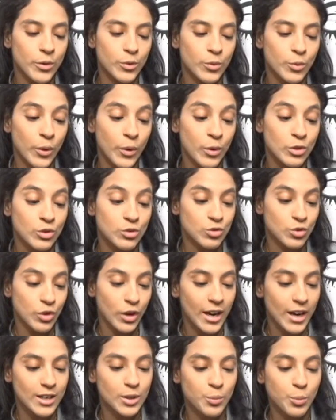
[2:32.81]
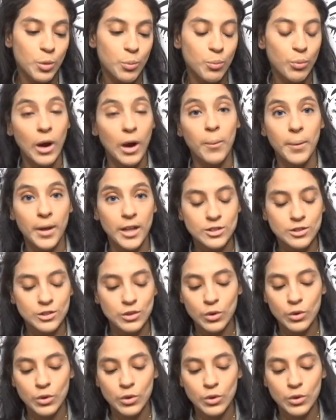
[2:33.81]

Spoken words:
retractable brow pencil